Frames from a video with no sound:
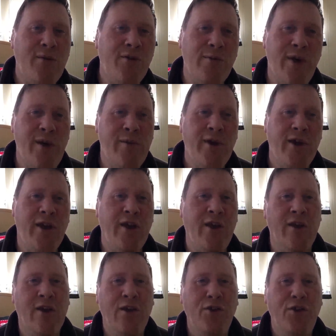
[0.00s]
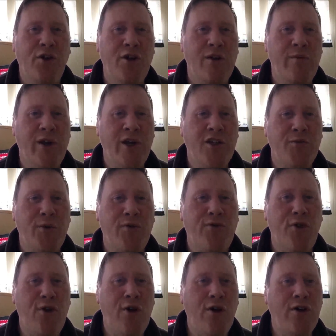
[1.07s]
to maybe 30 minutes
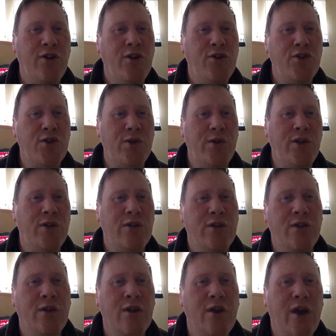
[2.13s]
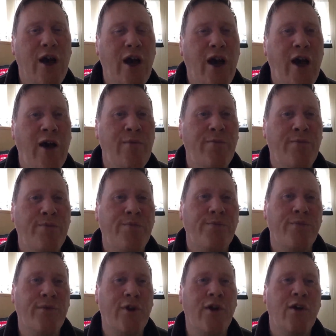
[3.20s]
before usual,
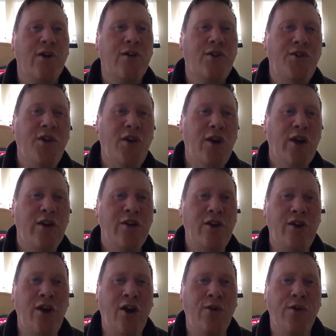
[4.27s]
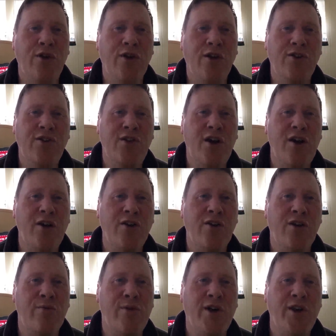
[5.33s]
so that you're not starting
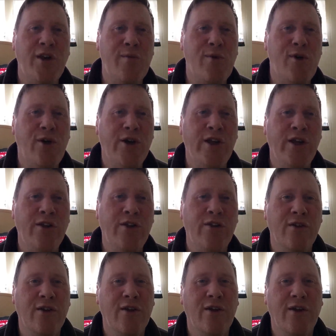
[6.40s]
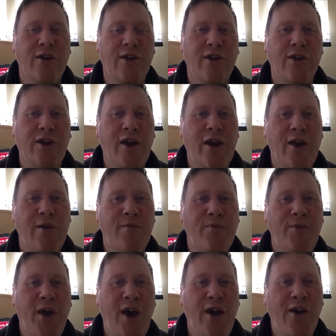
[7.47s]
your Monday morning
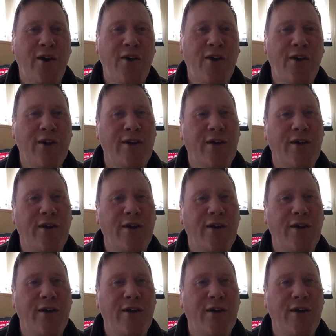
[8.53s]
tired.